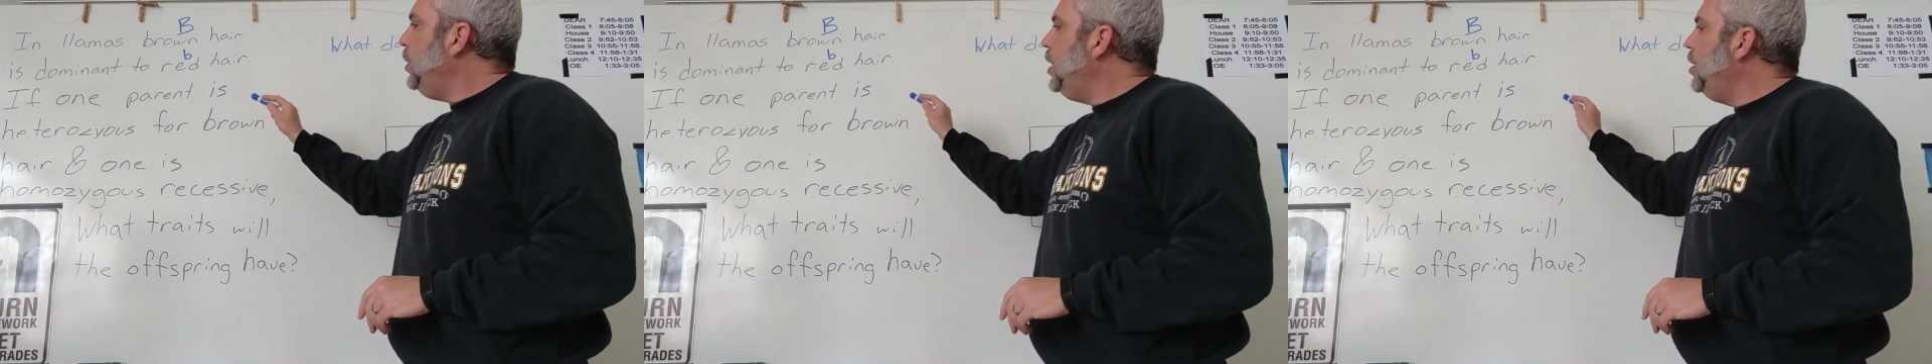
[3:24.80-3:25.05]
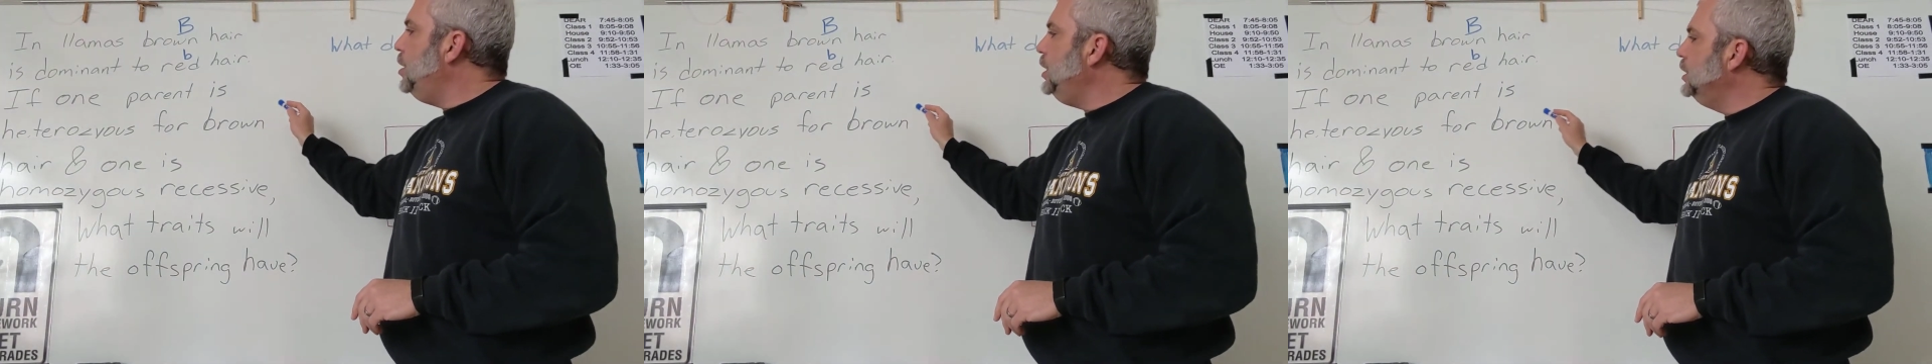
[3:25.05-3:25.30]

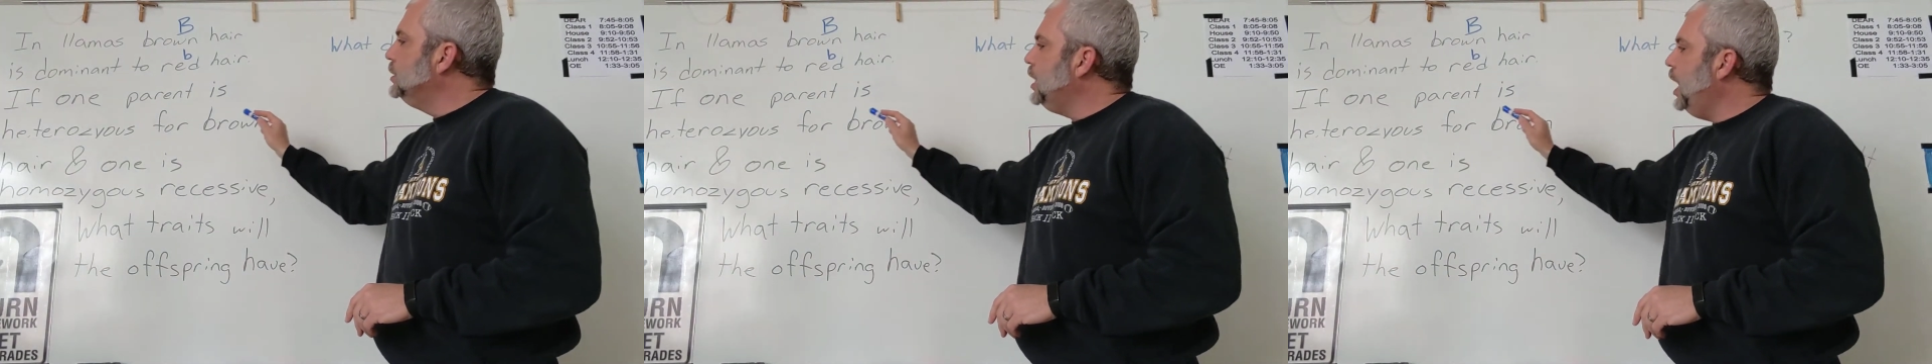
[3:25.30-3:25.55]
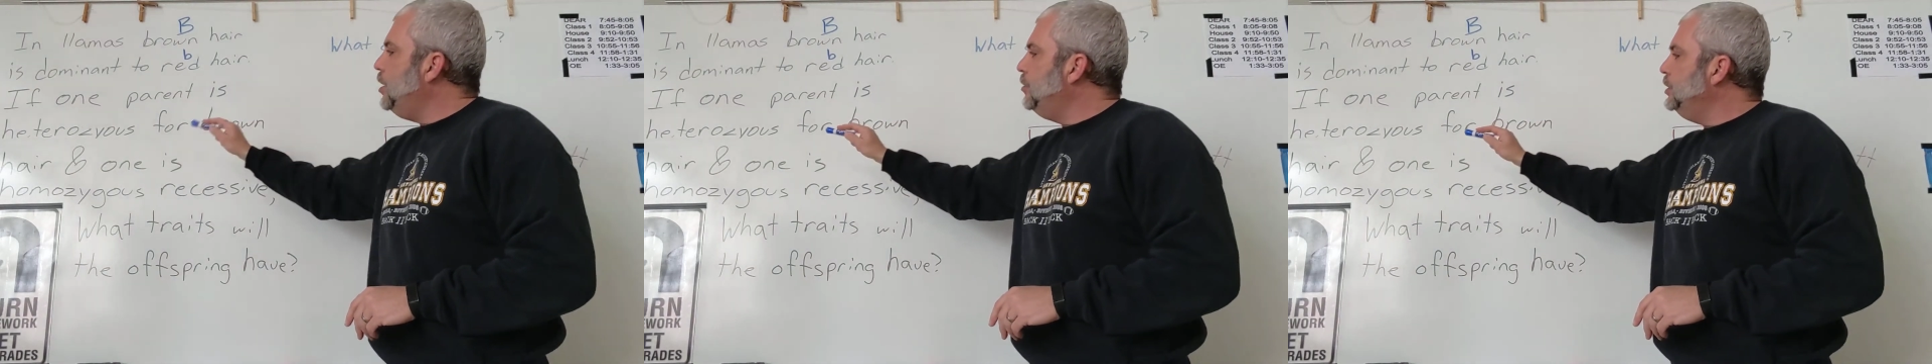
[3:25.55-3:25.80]
parent is
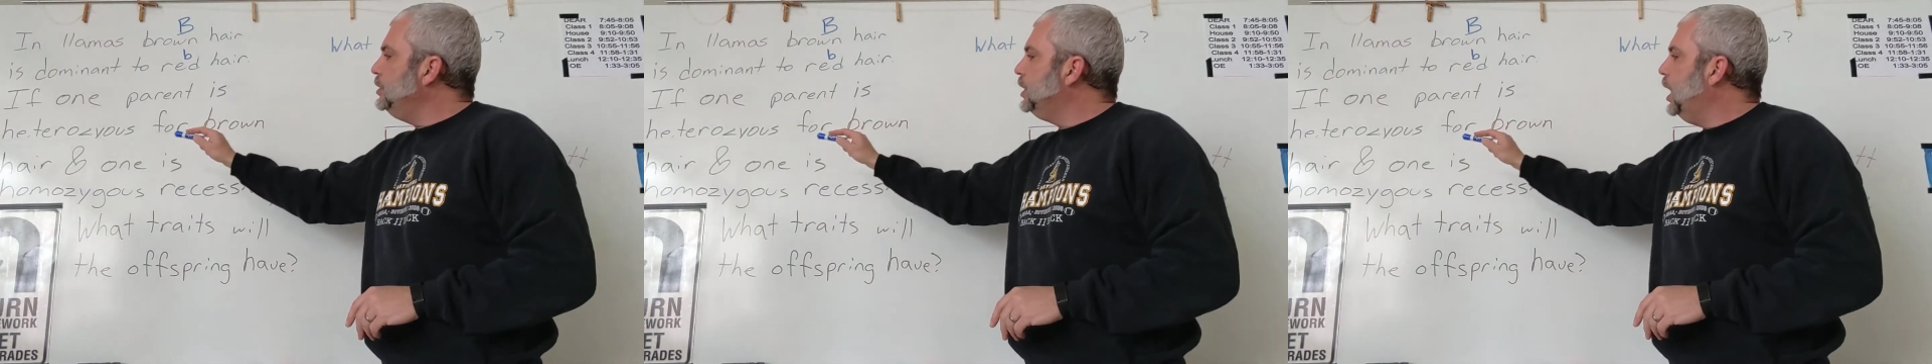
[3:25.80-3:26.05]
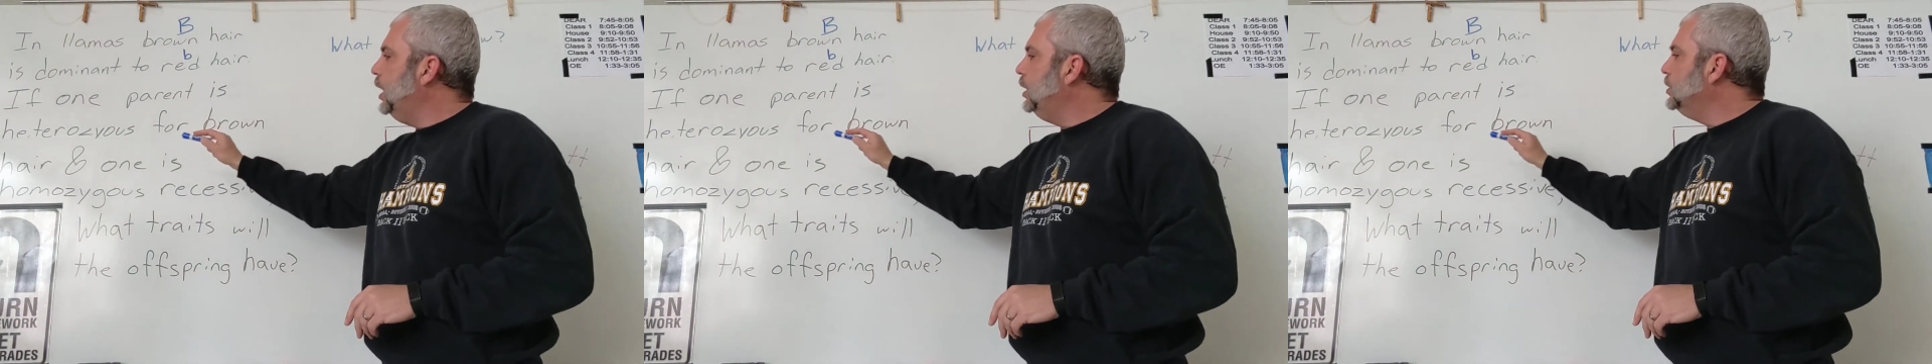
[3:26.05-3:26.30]

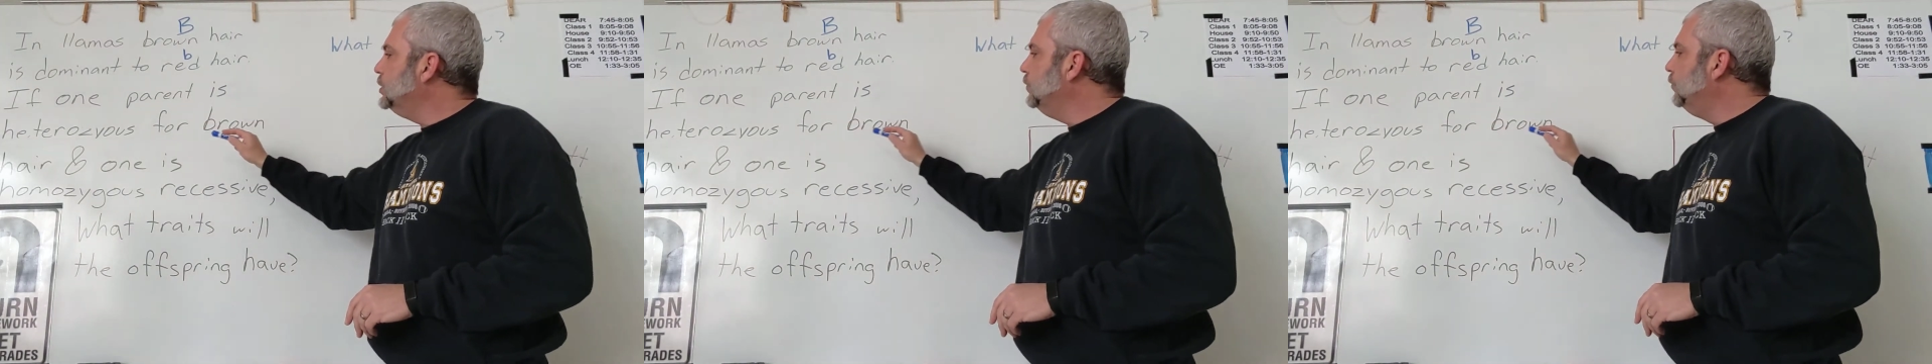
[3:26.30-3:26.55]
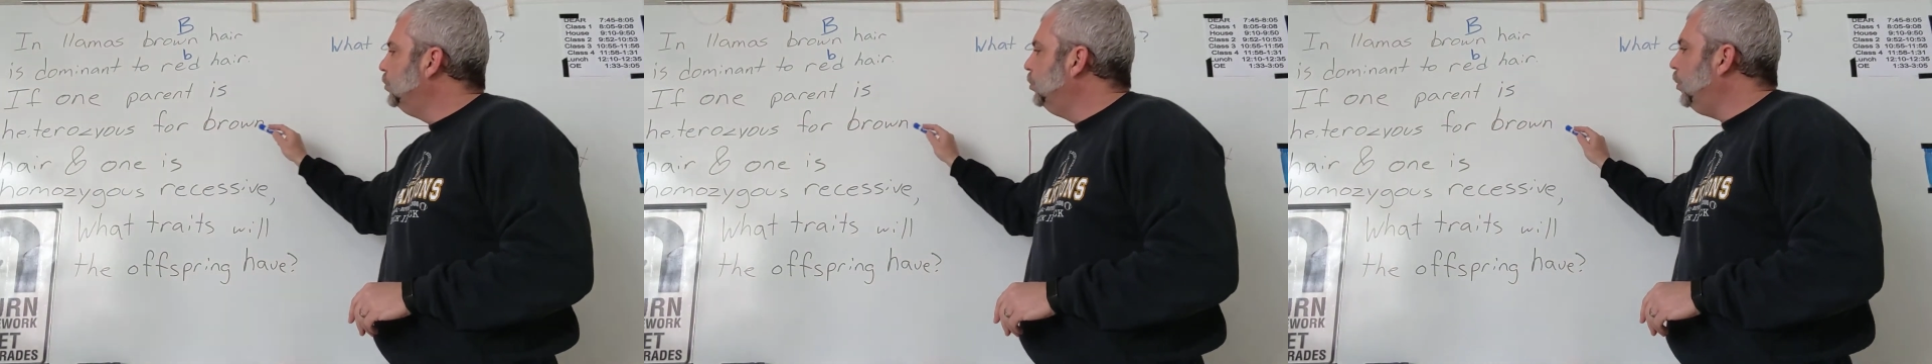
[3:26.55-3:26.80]
heterozygous
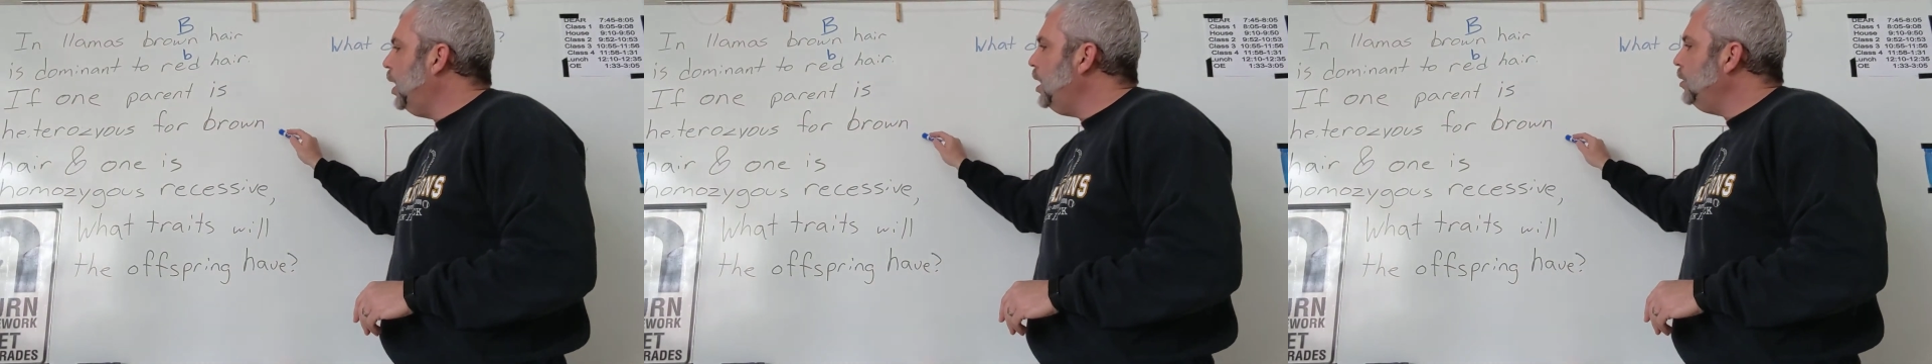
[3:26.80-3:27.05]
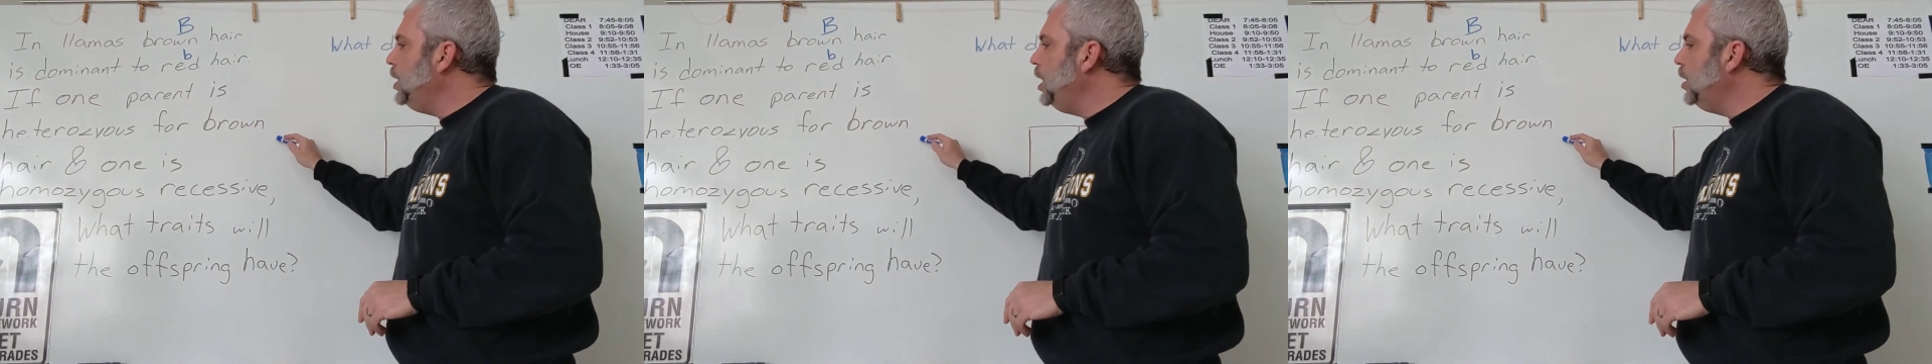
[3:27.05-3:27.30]
for
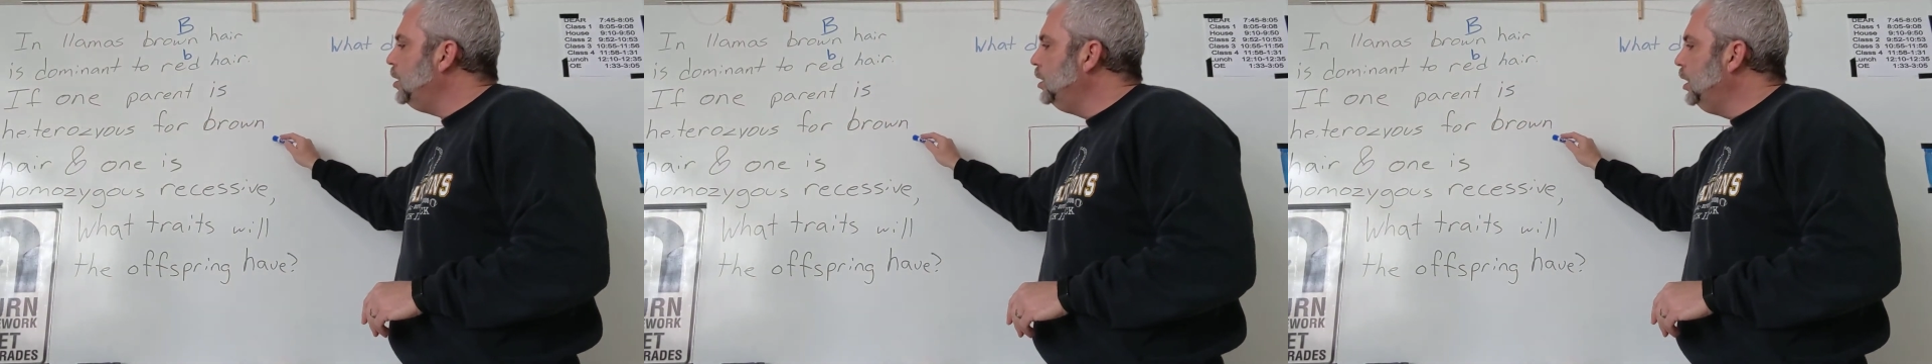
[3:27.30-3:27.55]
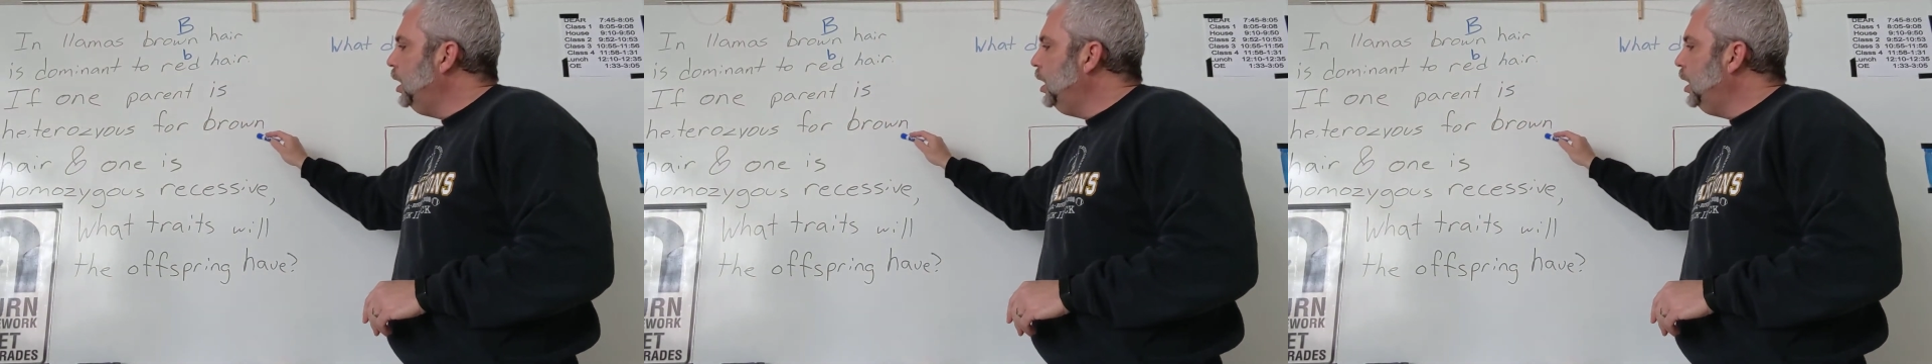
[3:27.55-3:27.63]
brown hair